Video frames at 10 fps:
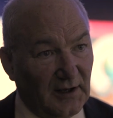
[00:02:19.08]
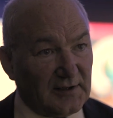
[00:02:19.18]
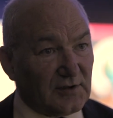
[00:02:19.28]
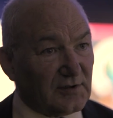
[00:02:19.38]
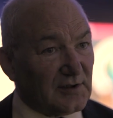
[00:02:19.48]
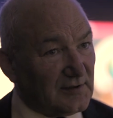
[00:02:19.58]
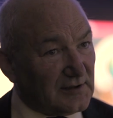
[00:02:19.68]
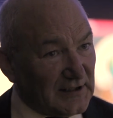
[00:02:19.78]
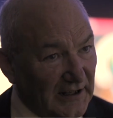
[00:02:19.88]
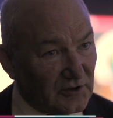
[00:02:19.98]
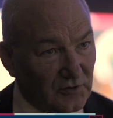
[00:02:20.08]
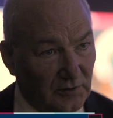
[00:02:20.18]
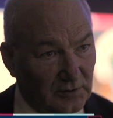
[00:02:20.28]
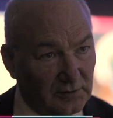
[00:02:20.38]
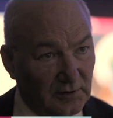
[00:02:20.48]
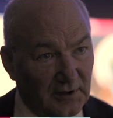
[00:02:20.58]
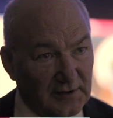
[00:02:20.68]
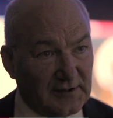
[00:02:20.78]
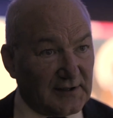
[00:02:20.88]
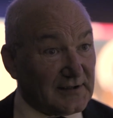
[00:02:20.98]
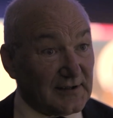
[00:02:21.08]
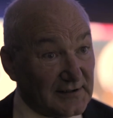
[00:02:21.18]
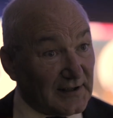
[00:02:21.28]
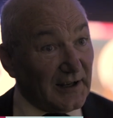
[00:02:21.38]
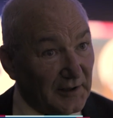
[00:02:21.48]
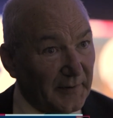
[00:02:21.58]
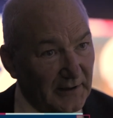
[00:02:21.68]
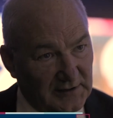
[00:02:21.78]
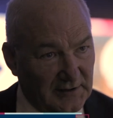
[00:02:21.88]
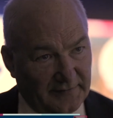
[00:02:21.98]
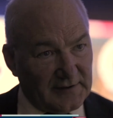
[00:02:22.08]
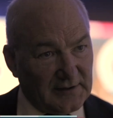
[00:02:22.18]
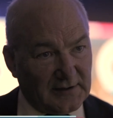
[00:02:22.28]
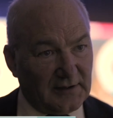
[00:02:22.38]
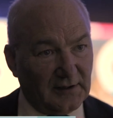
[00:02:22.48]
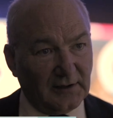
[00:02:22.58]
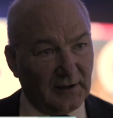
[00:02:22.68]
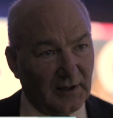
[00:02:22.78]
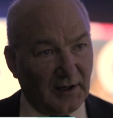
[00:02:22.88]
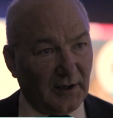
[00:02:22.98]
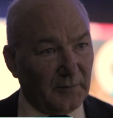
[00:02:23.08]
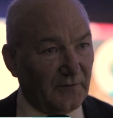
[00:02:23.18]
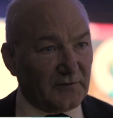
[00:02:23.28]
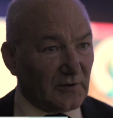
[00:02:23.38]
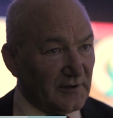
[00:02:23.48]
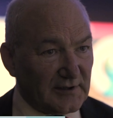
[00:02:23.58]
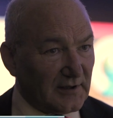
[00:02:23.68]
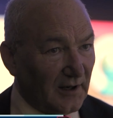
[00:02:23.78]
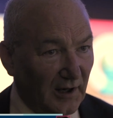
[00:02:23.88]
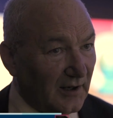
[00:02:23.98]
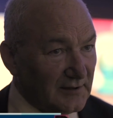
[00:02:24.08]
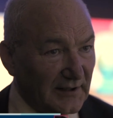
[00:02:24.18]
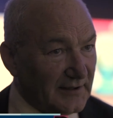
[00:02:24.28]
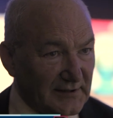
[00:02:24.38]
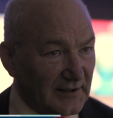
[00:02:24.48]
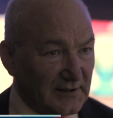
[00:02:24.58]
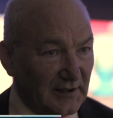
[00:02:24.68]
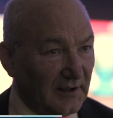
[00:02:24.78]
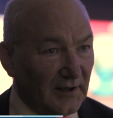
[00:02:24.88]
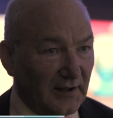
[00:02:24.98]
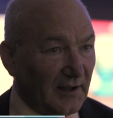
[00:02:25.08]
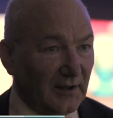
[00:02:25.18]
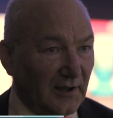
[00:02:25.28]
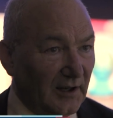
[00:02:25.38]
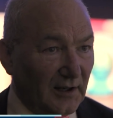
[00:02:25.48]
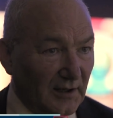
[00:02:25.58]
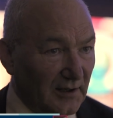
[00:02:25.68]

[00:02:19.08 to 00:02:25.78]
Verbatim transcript: It's also central to the sustainability of the city. Um, if tourists aren't in the city, then the